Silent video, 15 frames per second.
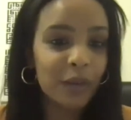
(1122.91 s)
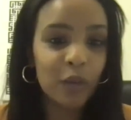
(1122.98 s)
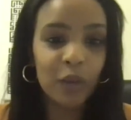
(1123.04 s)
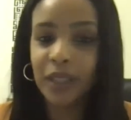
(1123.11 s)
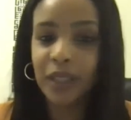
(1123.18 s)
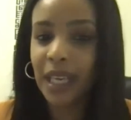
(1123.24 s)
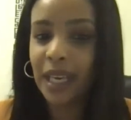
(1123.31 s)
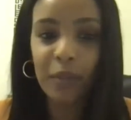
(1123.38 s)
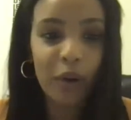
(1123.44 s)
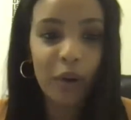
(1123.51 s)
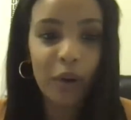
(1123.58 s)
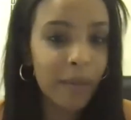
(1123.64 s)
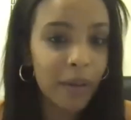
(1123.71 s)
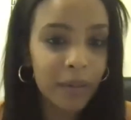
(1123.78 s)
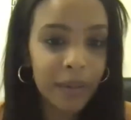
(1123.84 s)
It will take
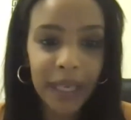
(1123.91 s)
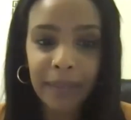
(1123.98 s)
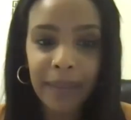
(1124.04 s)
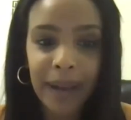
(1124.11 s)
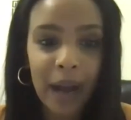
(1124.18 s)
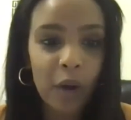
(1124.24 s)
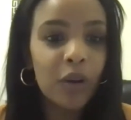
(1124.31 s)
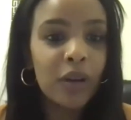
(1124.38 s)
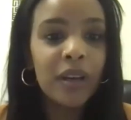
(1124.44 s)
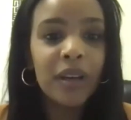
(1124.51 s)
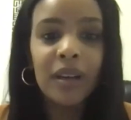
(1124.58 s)
probably about